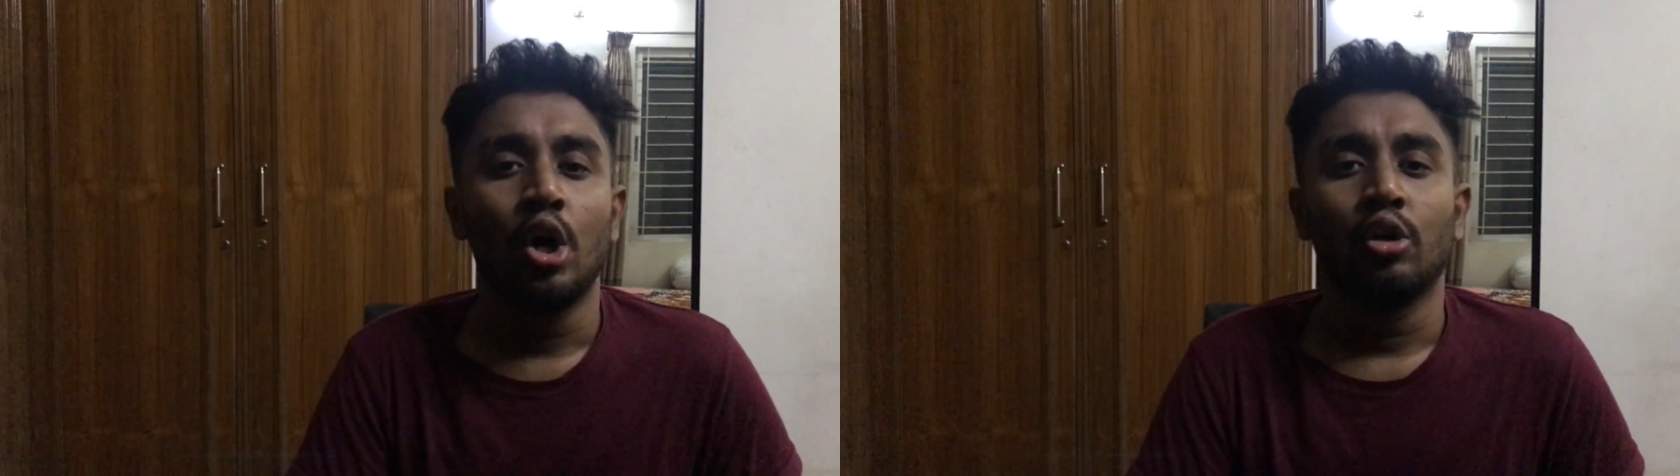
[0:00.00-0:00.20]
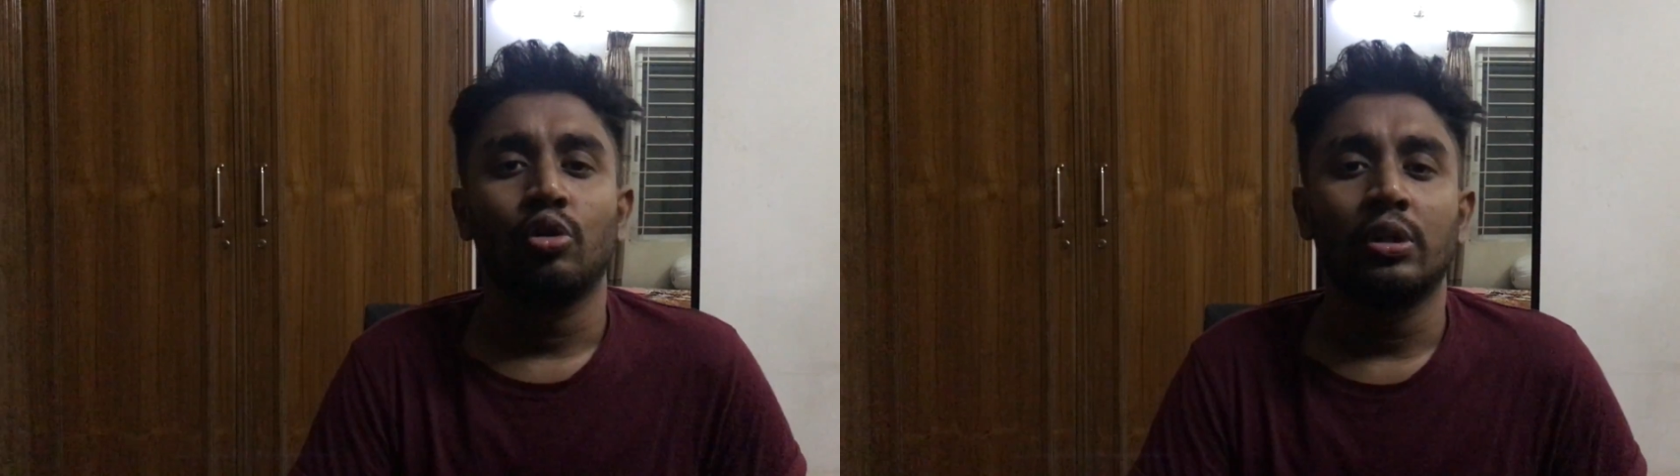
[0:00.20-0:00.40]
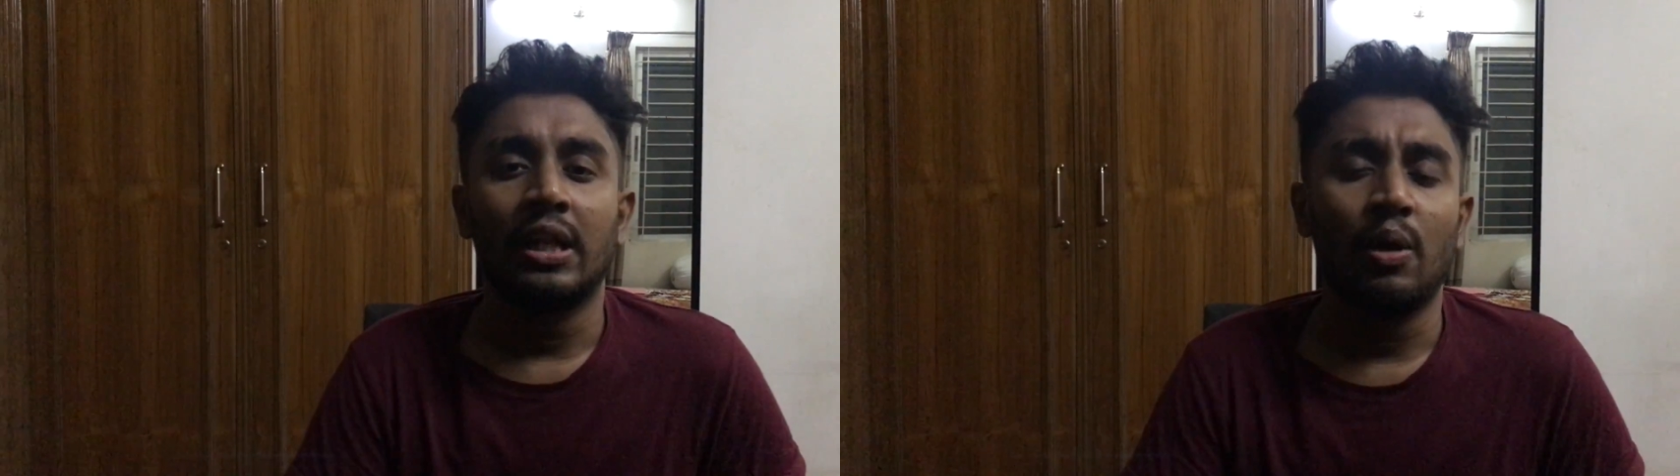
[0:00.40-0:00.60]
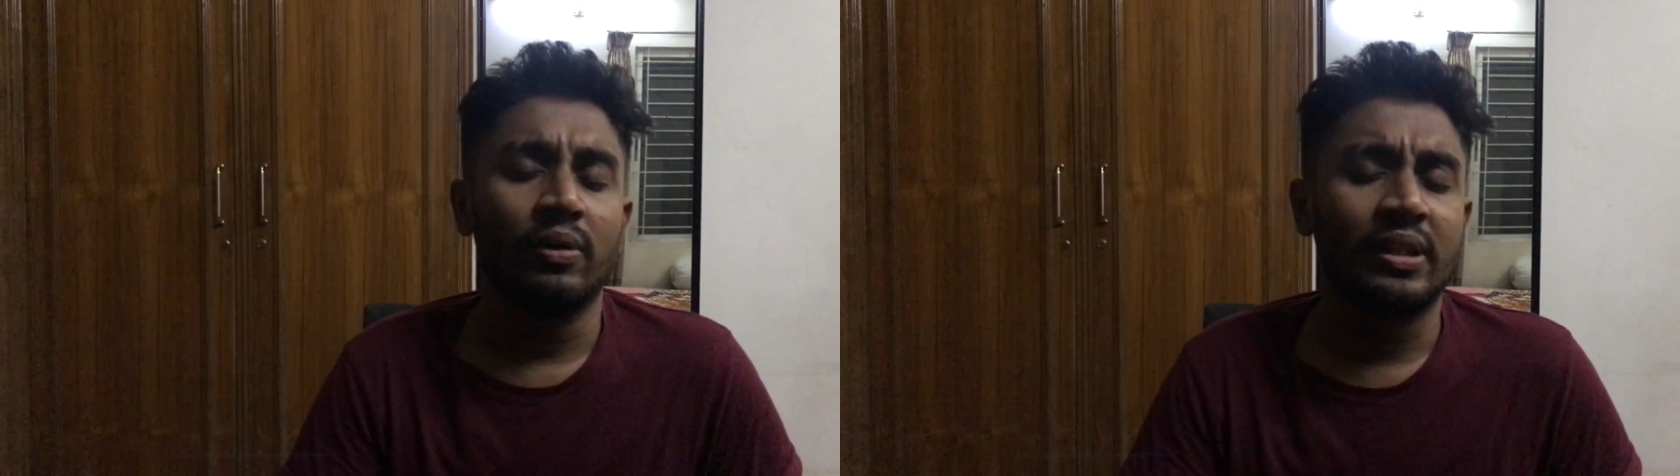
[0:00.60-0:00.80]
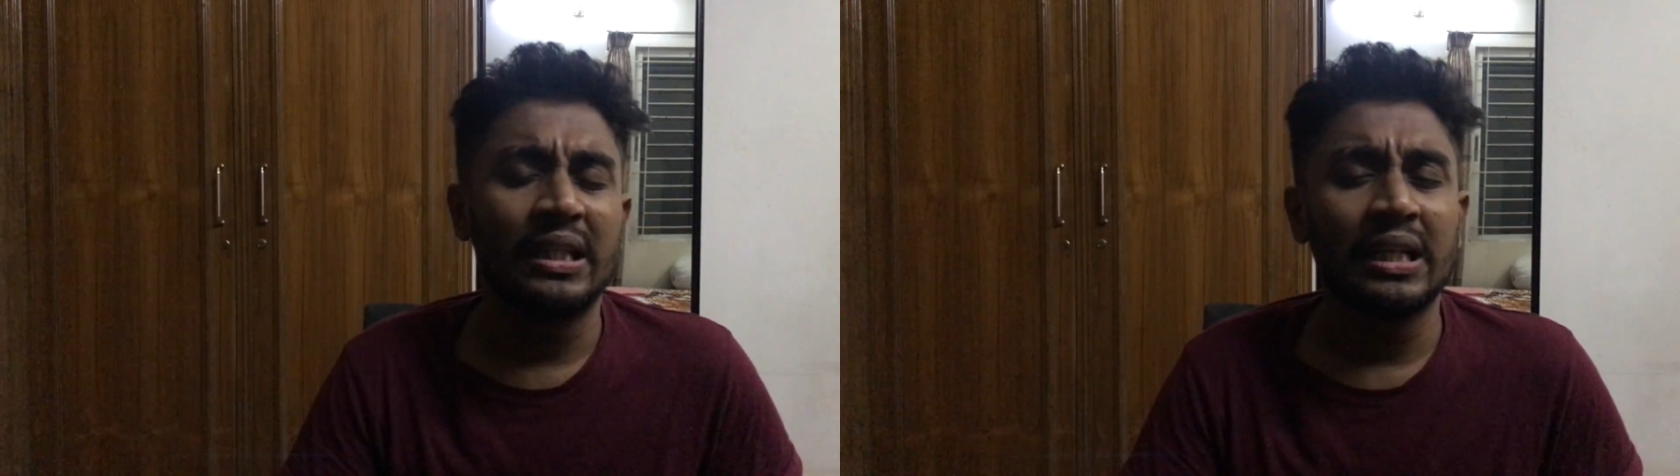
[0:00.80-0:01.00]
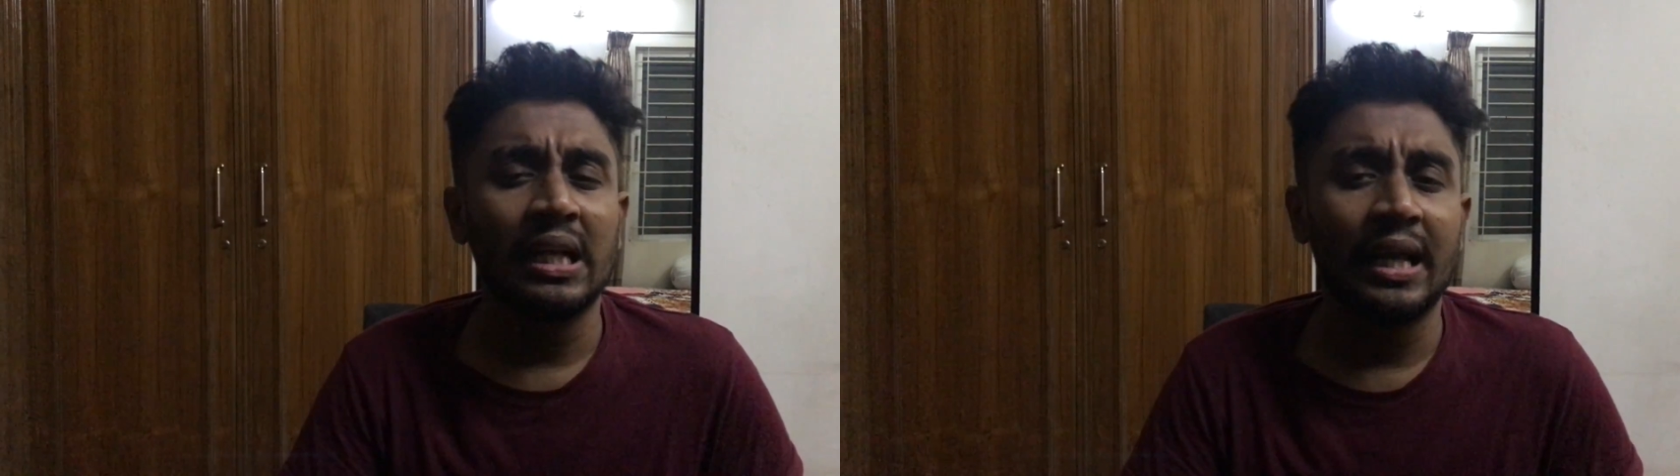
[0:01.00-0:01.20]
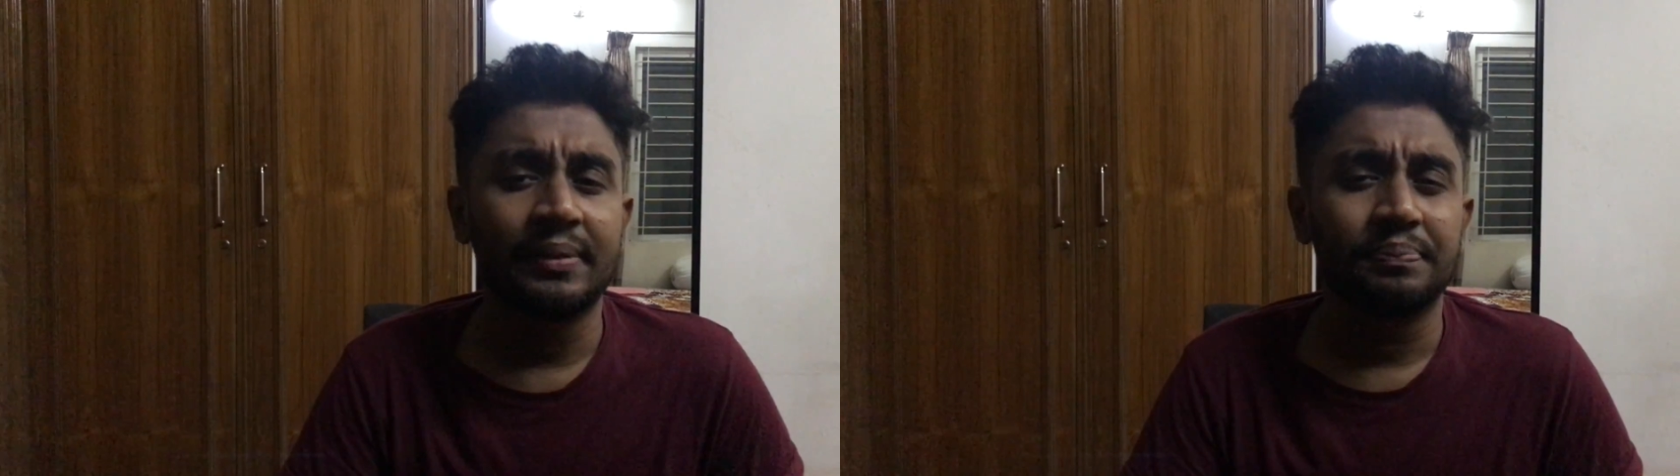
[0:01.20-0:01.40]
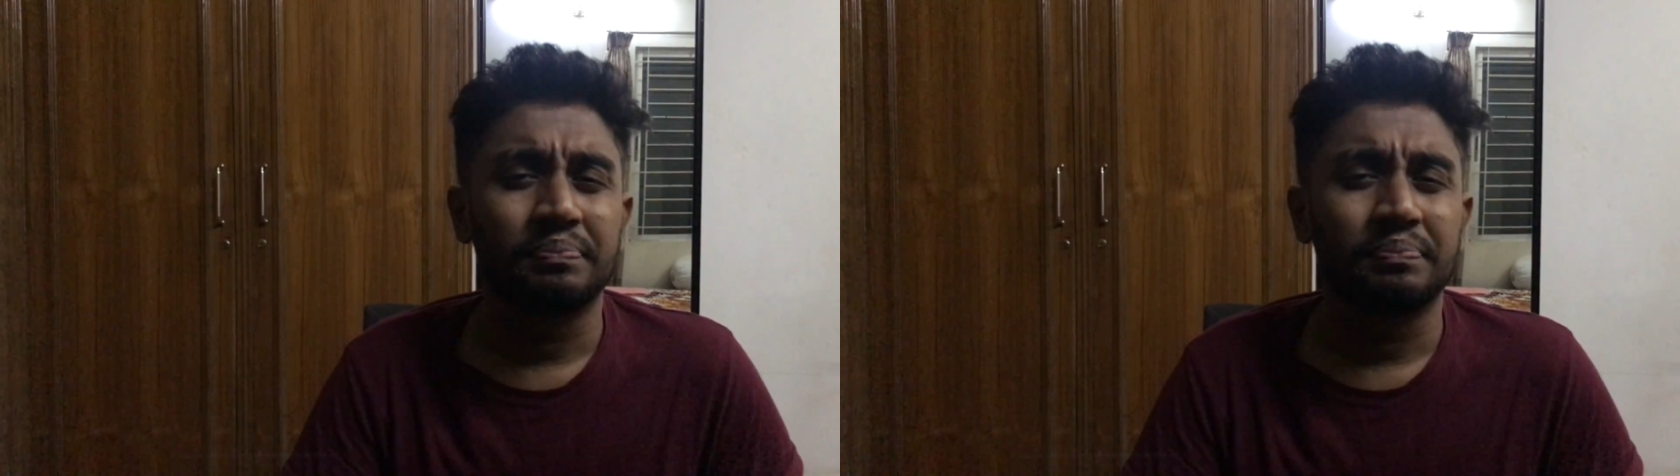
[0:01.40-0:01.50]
So then I was thinking like,